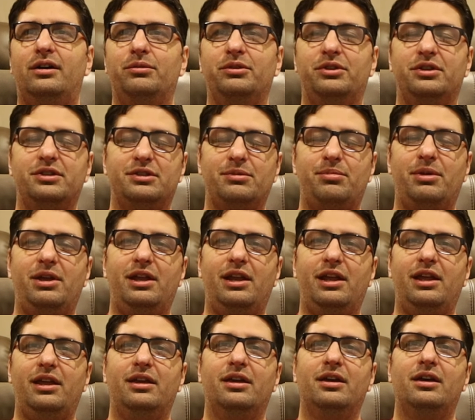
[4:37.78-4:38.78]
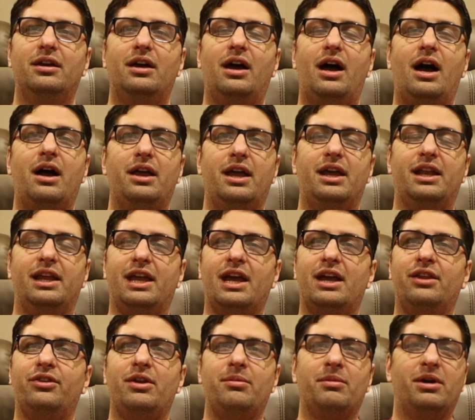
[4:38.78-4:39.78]
with the Zappiti. And
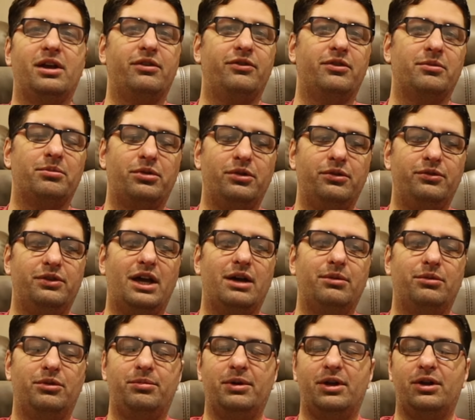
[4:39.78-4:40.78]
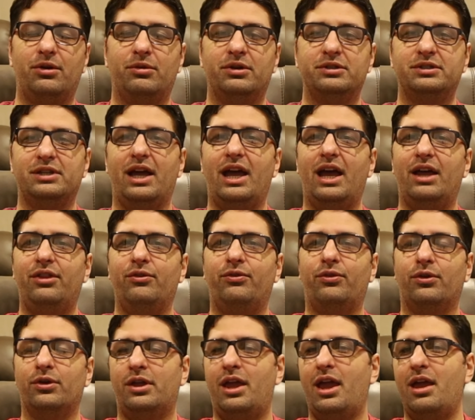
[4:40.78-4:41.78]
again, they might have improved that with better ones. I had the
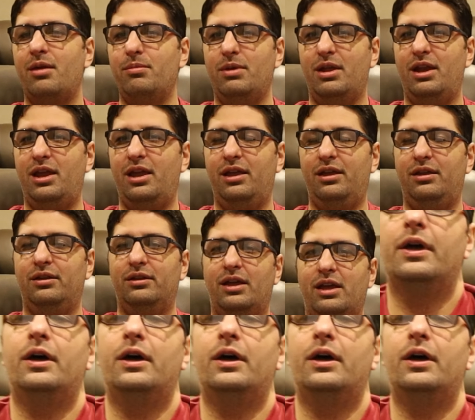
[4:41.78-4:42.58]
4K Mini.